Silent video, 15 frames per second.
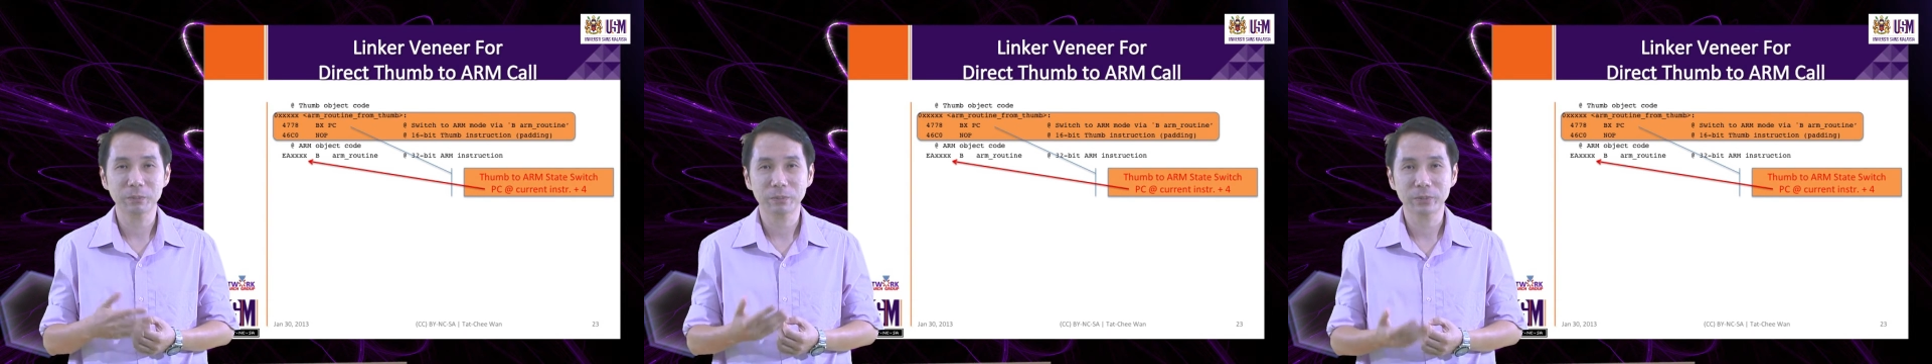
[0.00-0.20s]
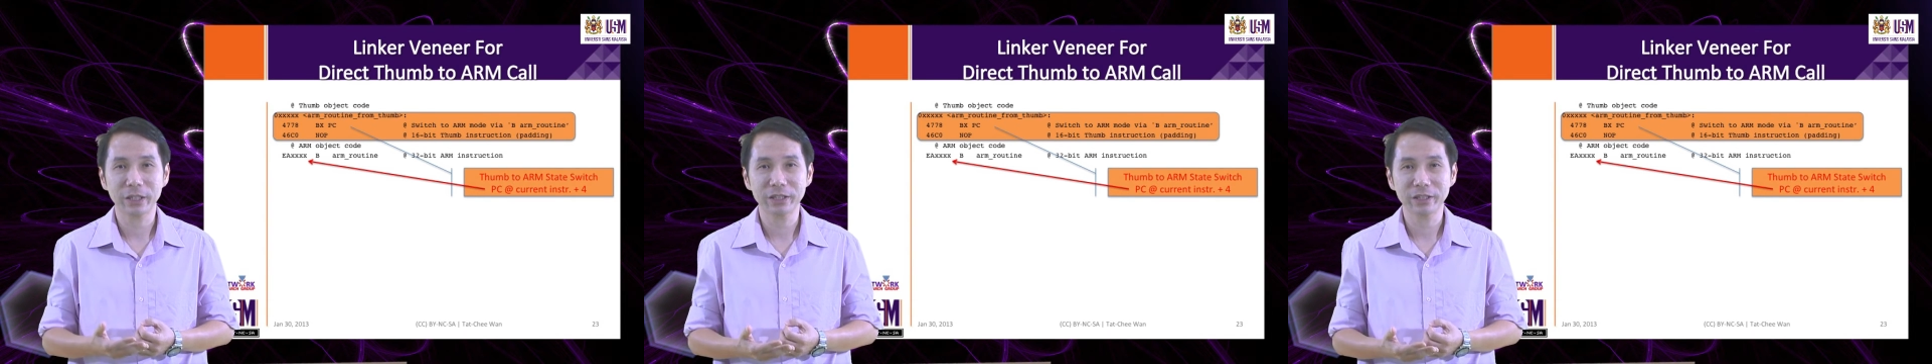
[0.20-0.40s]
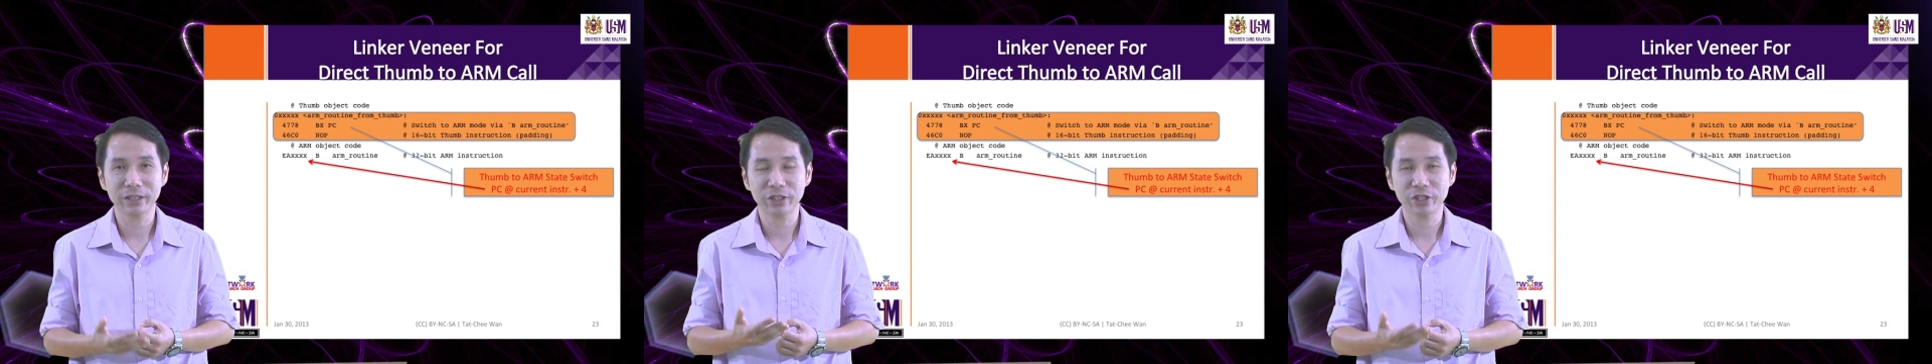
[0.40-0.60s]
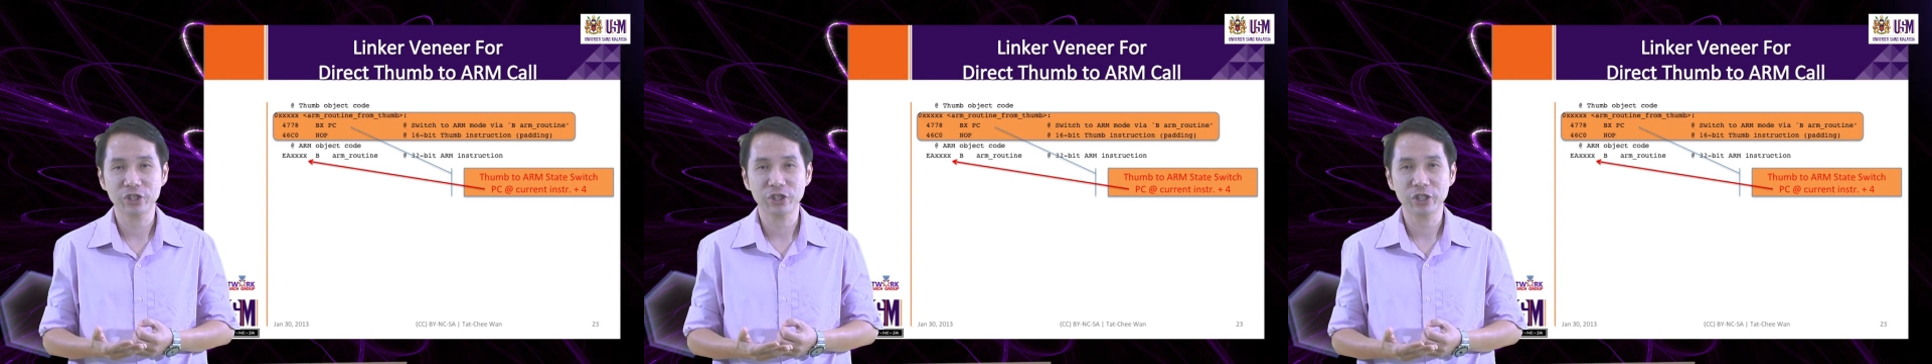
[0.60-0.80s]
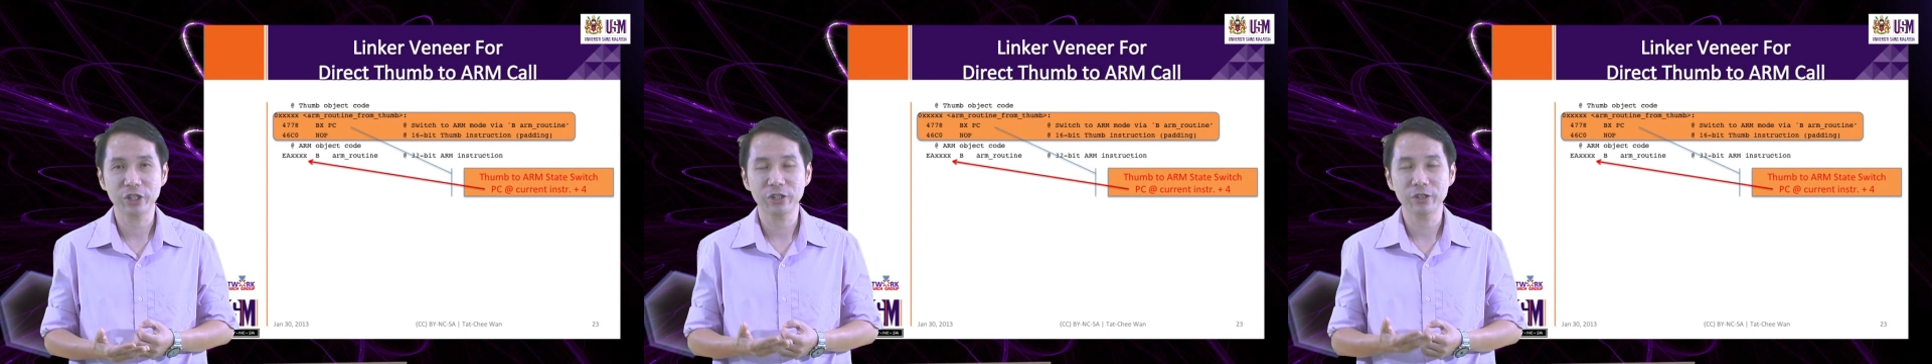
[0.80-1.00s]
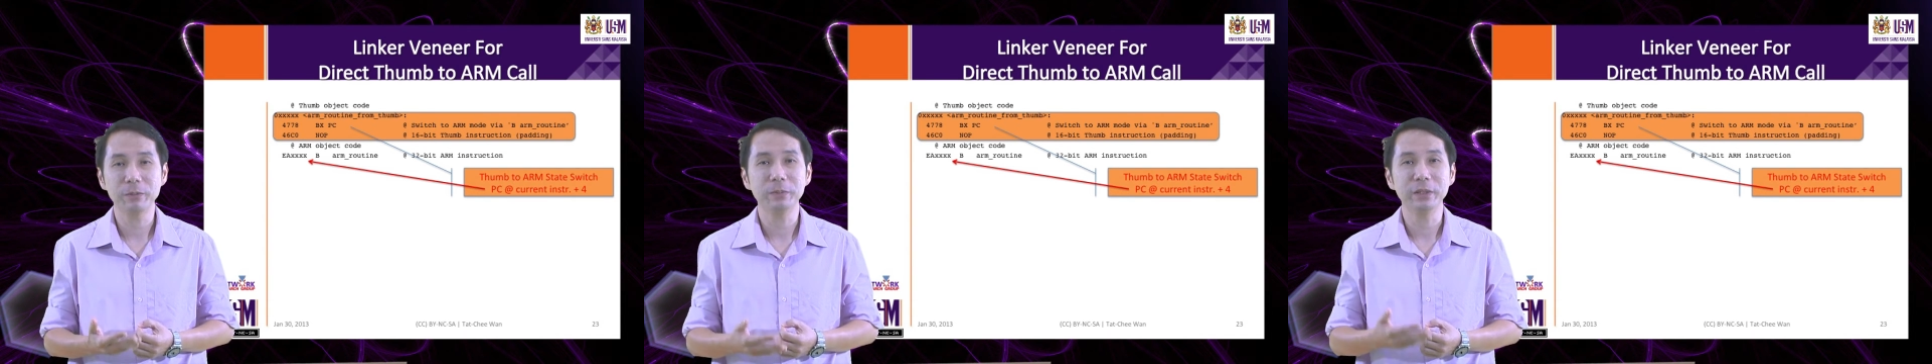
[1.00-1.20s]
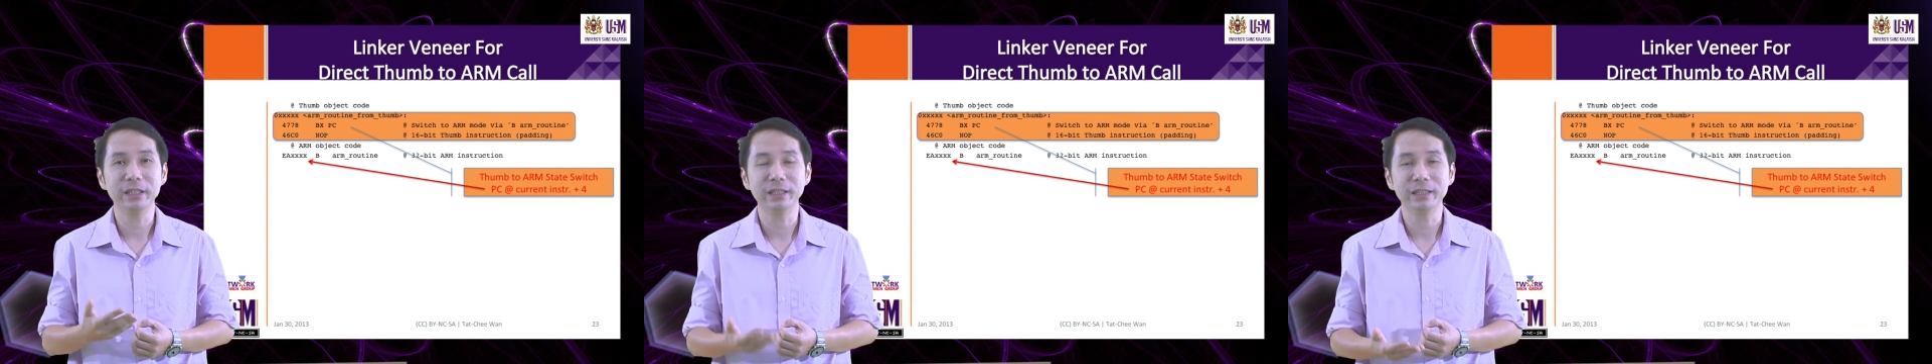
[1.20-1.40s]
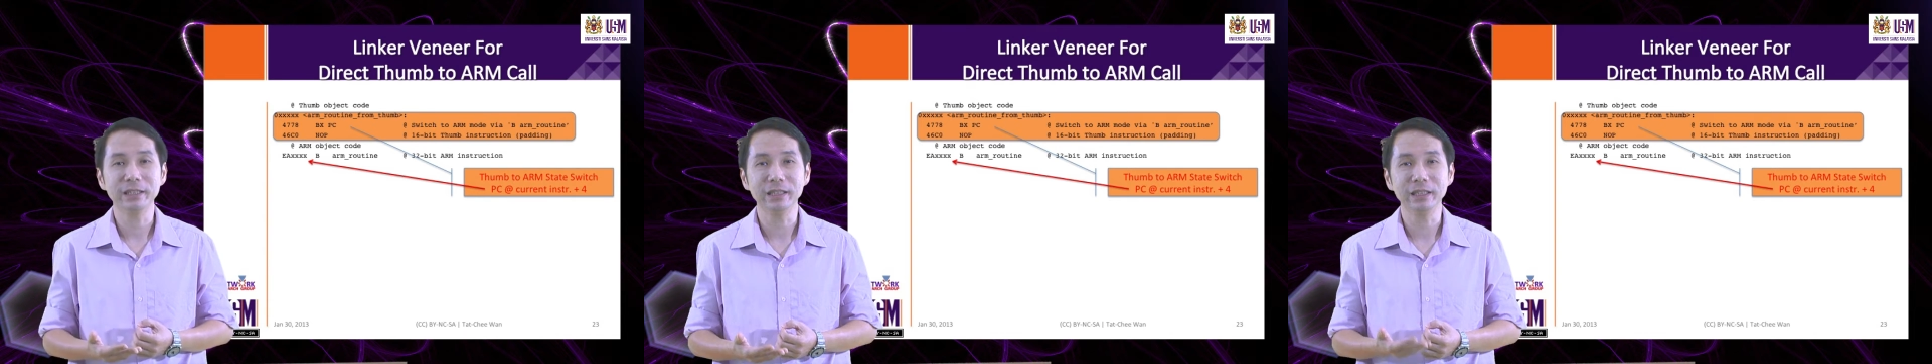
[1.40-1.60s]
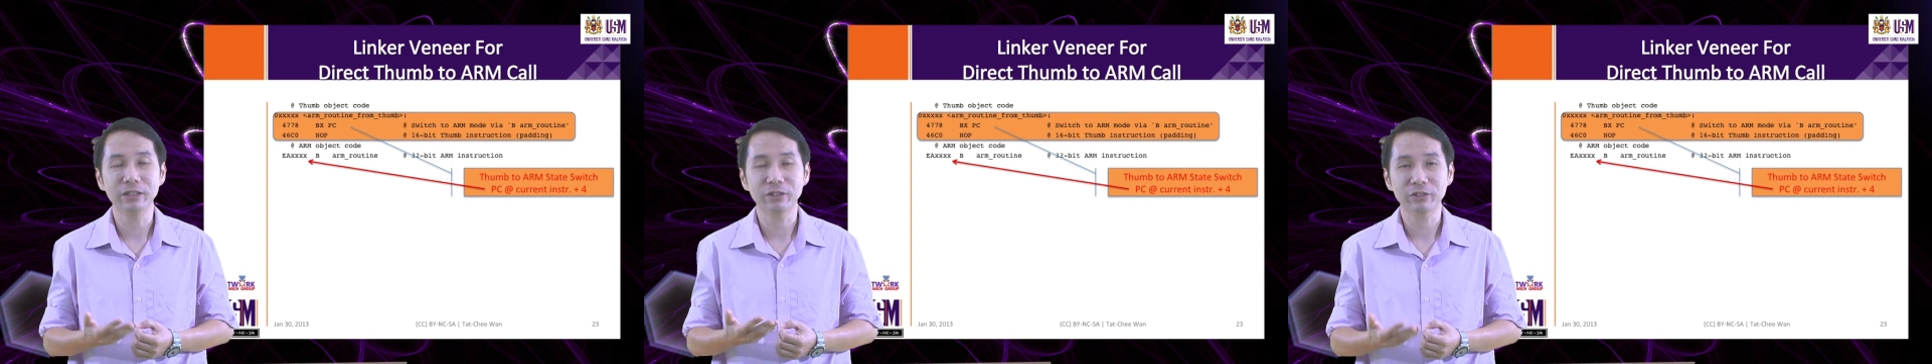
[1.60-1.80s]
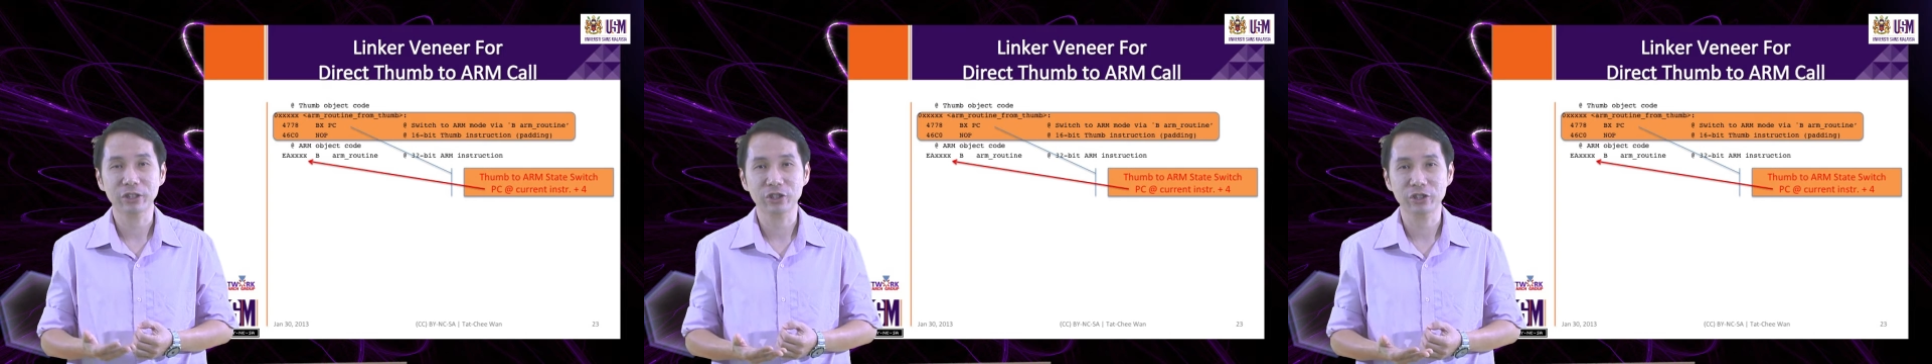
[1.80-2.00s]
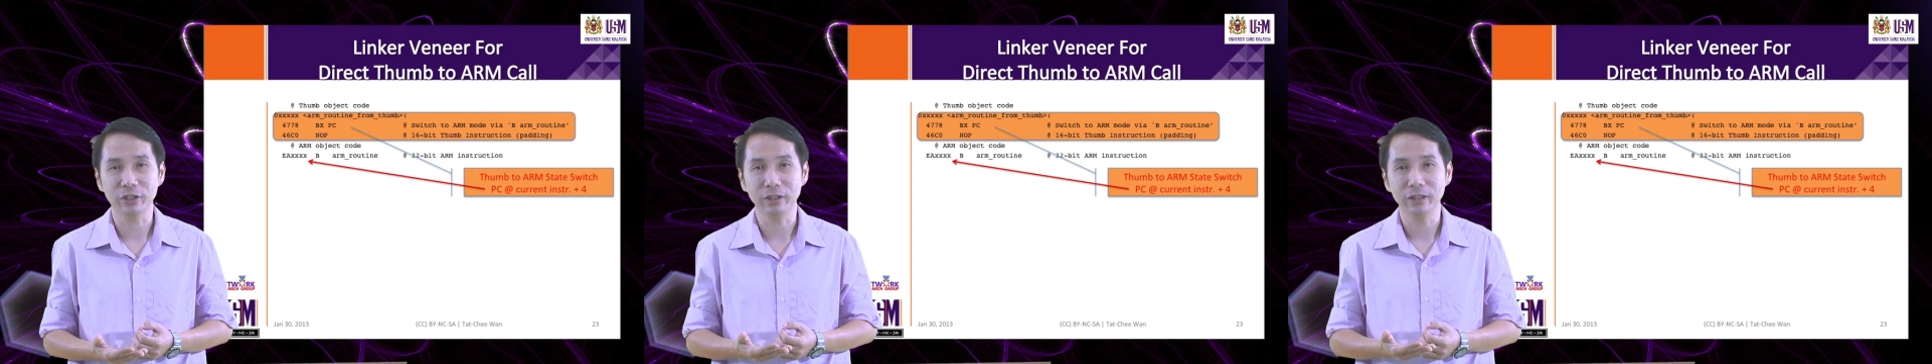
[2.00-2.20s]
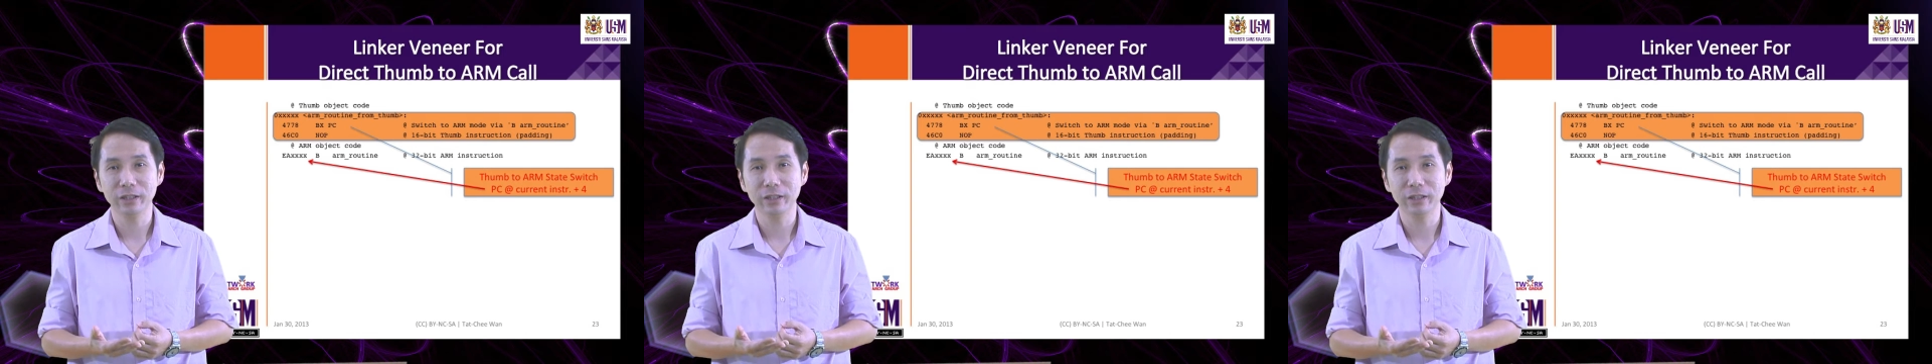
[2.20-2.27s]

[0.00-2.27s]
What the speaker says: branch and exchange PC instruction.